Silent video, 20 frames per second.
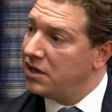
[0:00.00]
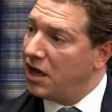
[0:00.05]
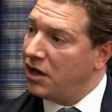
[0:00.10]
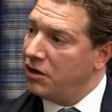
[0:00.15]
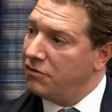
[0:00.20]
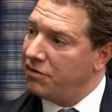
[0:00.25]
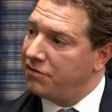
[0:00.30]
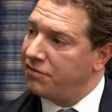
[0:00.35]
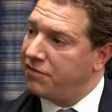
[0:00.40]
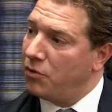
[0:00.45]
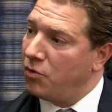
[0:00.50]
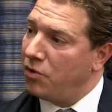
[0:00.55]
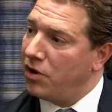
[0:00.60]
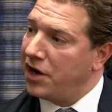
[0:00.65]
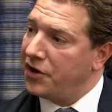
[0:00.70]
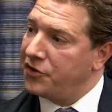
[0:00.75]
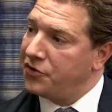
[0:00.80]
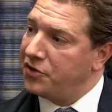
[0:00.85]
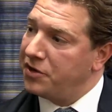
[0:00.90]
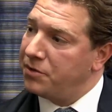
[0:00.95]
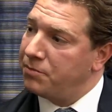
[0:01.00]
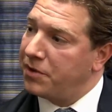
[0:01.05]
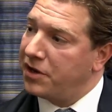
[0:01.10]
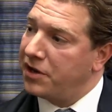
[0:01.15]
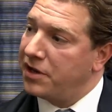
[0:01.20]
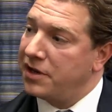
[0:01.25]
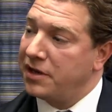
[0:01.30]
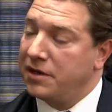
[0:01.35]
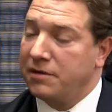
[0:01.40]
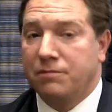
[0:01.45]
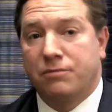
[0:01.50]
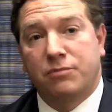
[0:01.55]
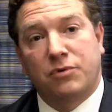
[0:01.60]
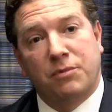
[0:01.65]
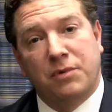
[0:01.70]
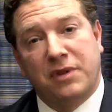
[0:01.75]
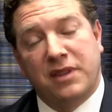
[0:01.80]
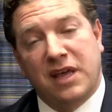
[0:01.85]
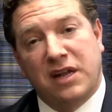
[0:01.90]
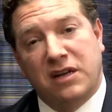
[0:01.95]
over 400 by
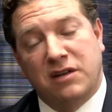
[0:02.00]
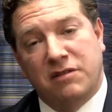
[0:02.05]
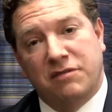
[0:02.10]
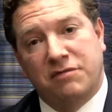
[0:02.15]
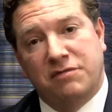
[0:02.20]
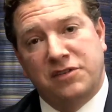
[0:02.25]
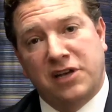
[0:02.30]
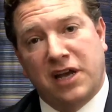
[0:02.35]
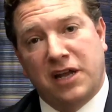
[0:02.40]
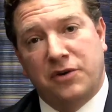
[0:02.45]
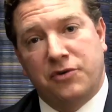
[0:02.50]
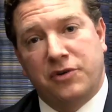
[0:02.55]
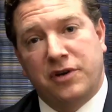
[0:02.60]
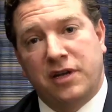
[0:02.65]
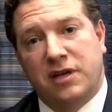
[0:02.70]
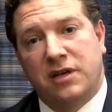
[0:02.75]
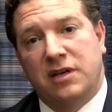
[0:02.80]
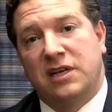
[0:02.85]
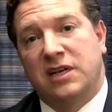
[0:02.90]
probably the end of January.